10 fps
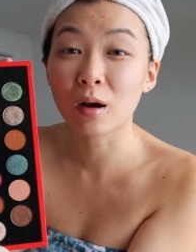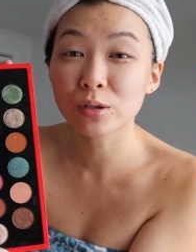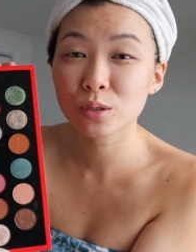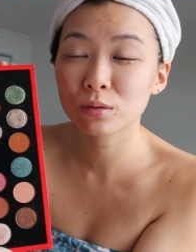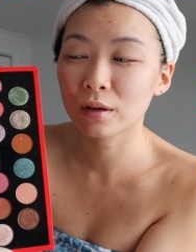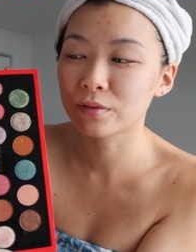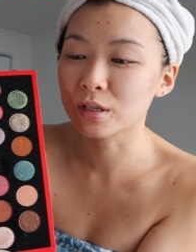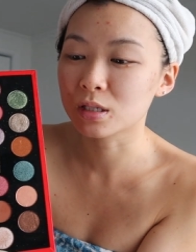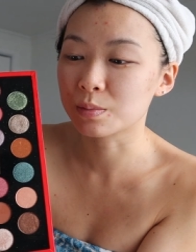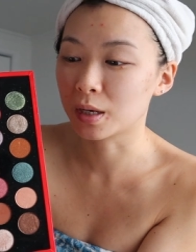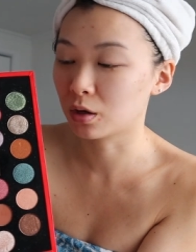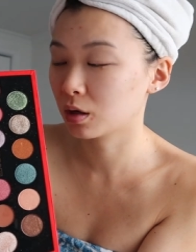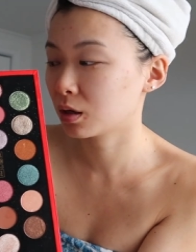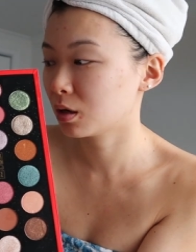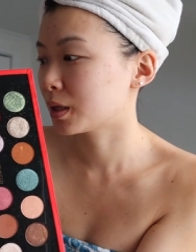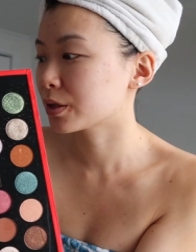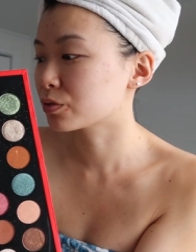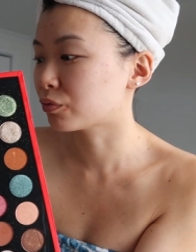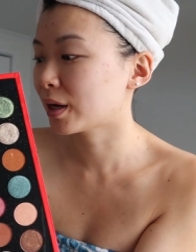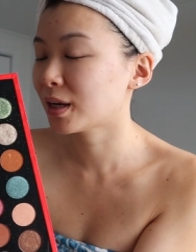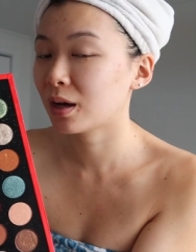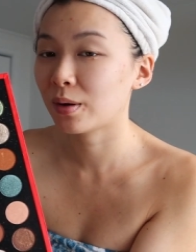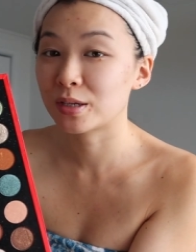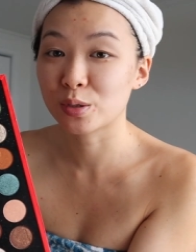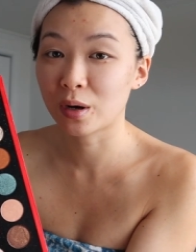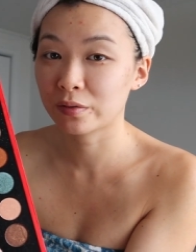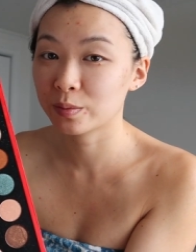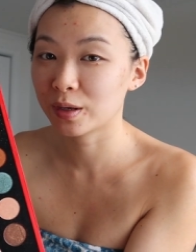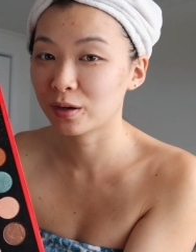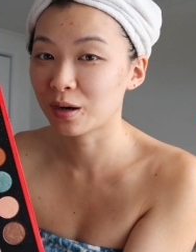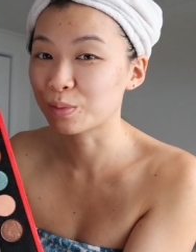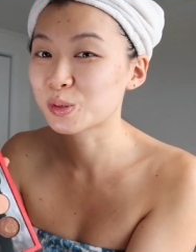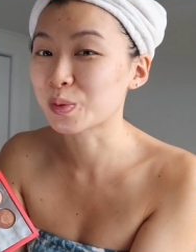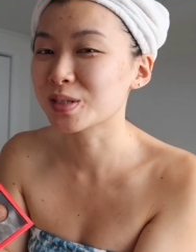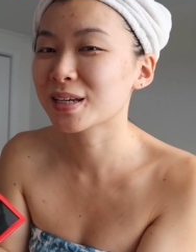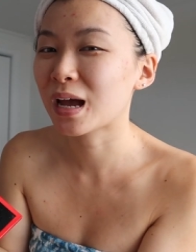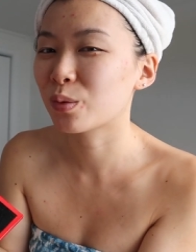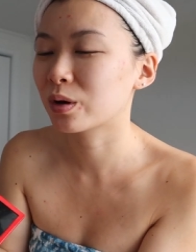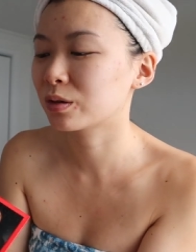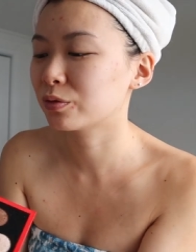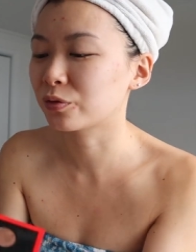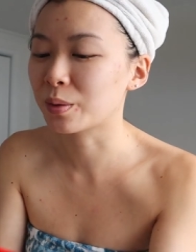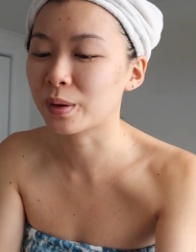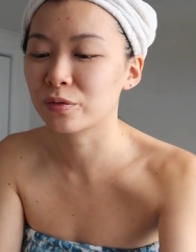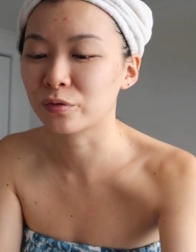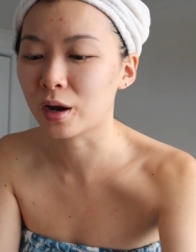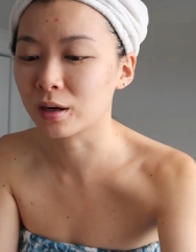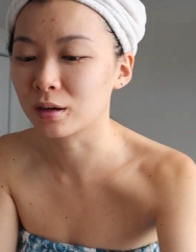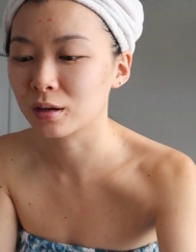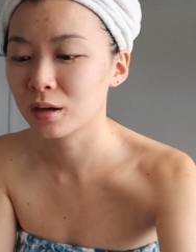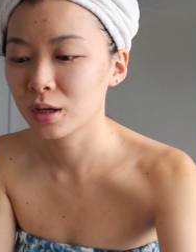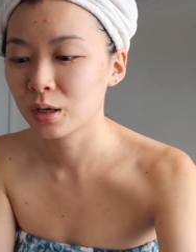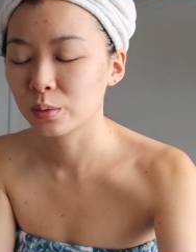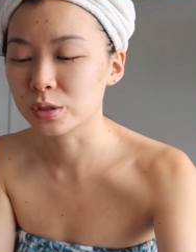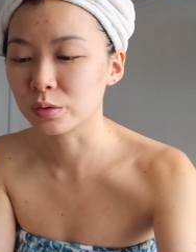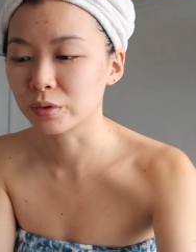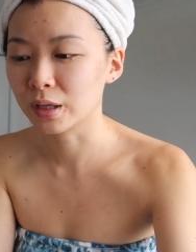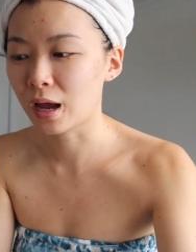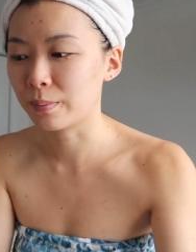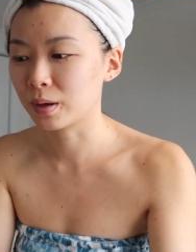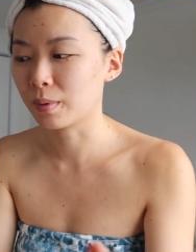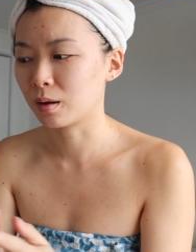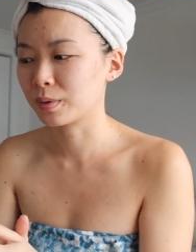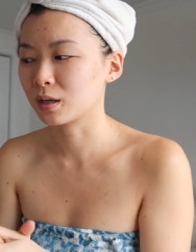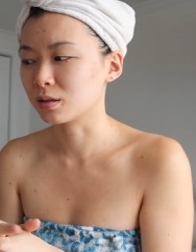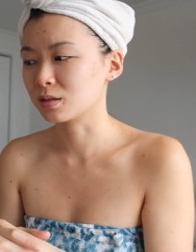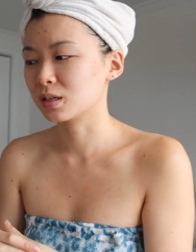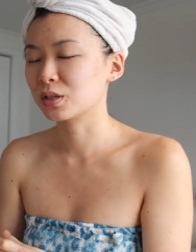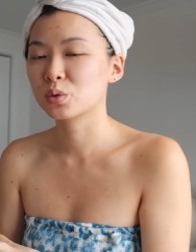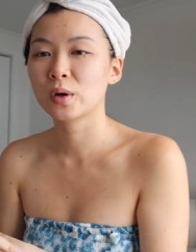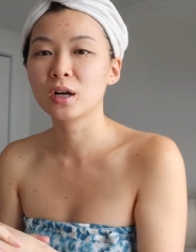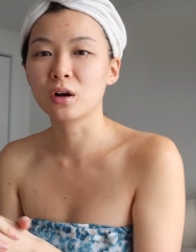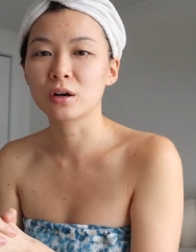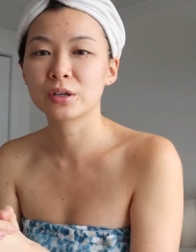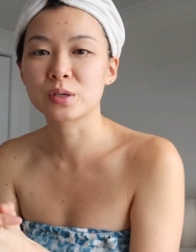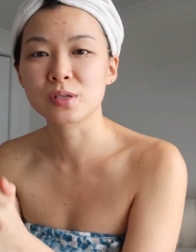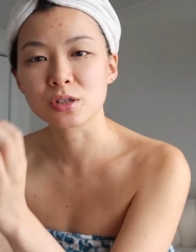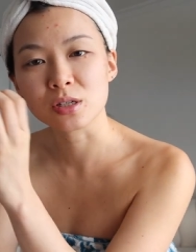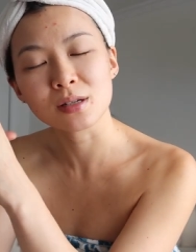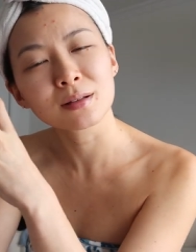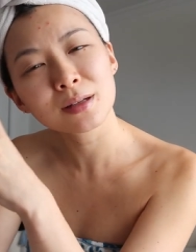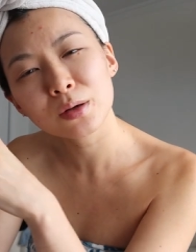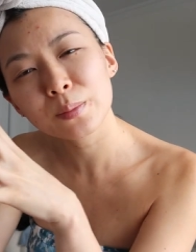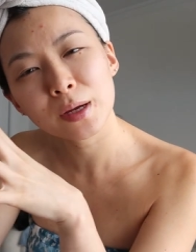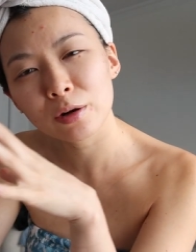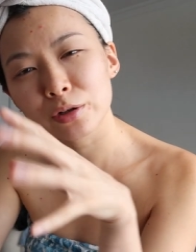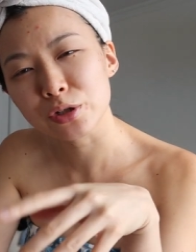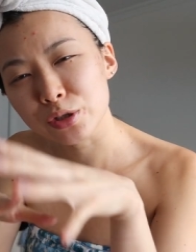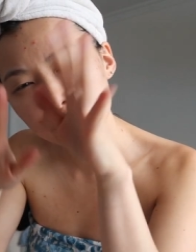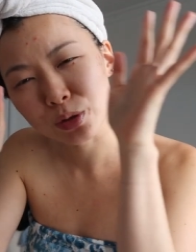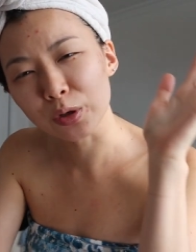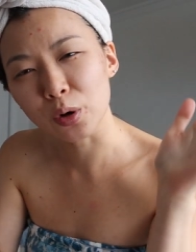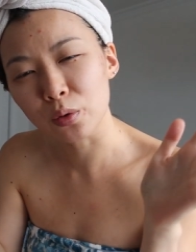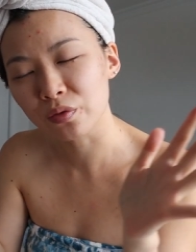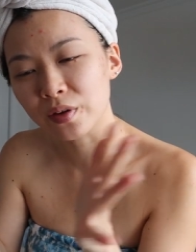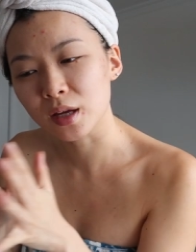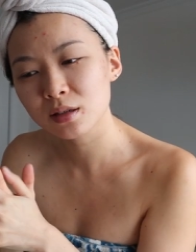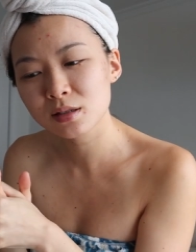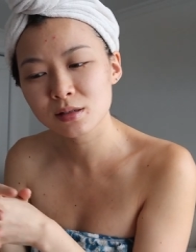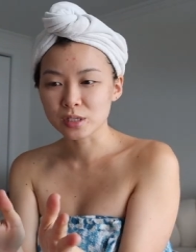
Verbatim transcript: I also love this mirror because right now I don't have a mirror. I'm supposed to get one from my friend which I'm really happy about because it's quite hard using just a little mirror just to do your whole face.